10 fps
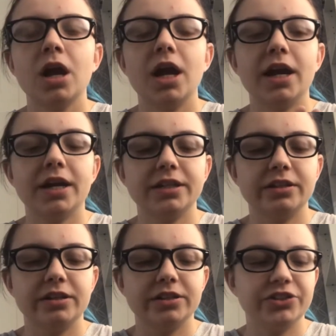
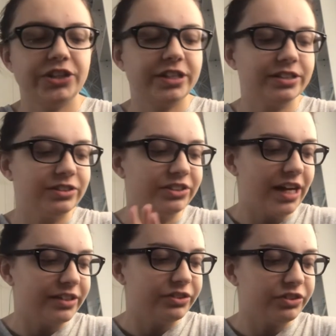and she can
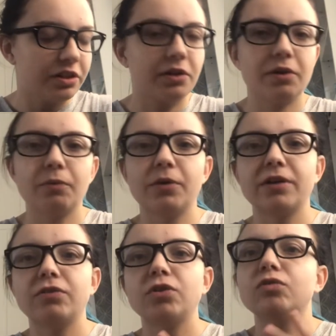sense like
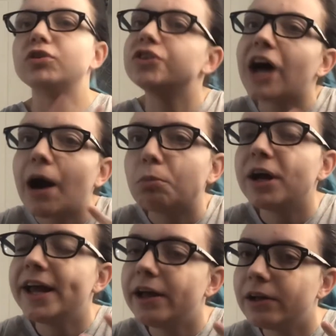if you run down
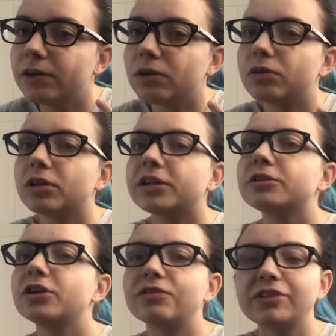ill or like
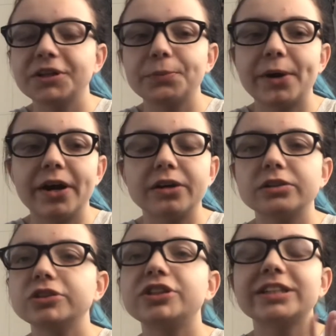not very well.
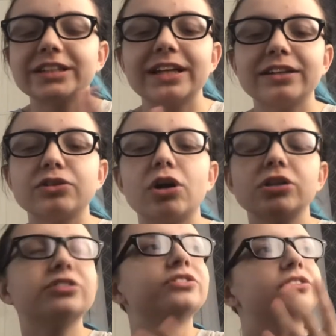She like
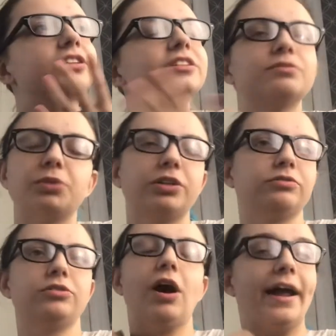dogs can, well,
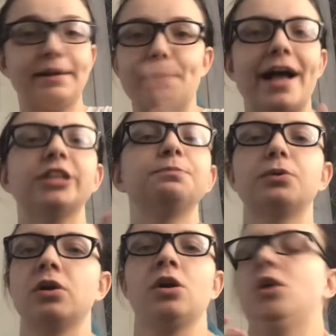any pets, but